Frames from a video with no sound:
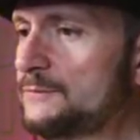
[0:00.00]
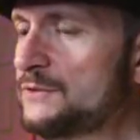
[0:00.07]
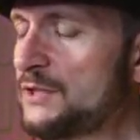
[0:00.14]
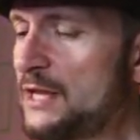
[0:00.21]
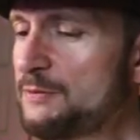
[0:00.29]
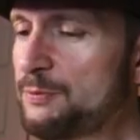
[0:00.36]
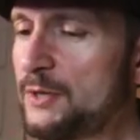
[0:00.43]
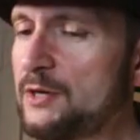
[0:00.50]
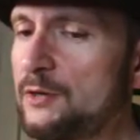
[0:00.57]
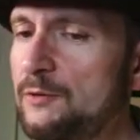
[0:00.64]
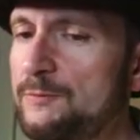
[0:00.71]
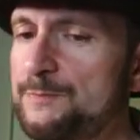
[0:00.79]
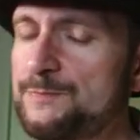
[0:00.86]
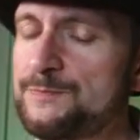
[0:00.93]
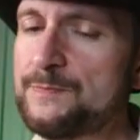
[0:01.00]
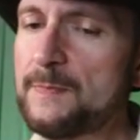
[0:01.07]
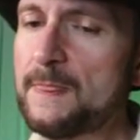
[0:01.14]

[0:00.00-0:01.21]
So that's pretty cool.